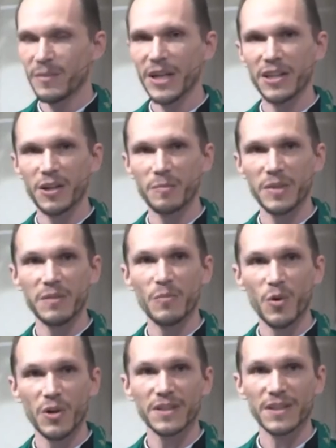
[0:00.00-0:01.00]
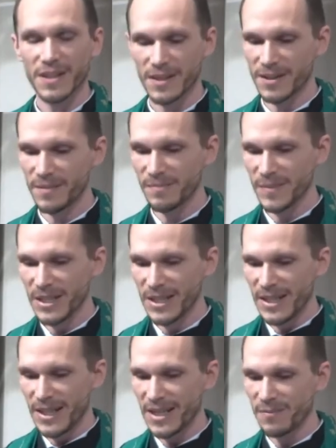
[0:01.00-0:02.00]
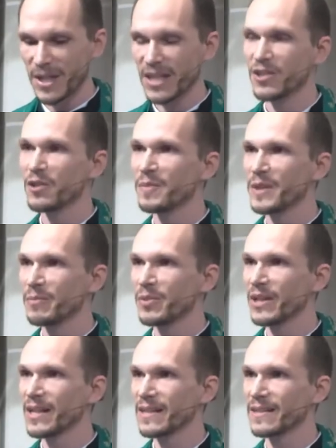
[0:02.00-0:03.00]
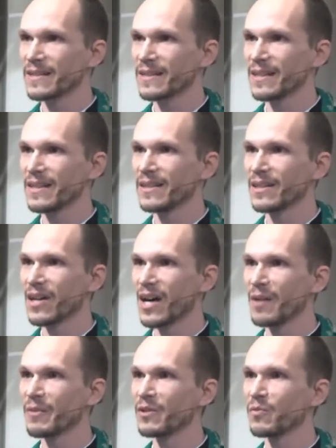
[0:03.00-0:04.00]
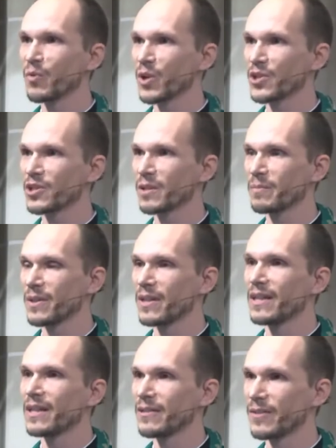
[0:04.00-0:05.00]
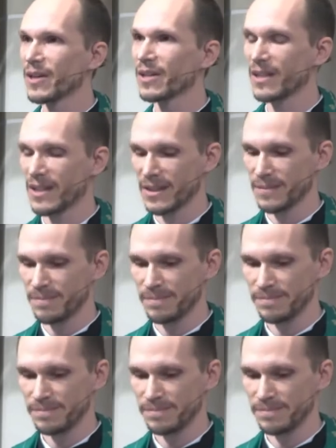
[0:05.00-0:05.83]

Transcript: May there be more to come, and may you be blessed in the common worship of our God.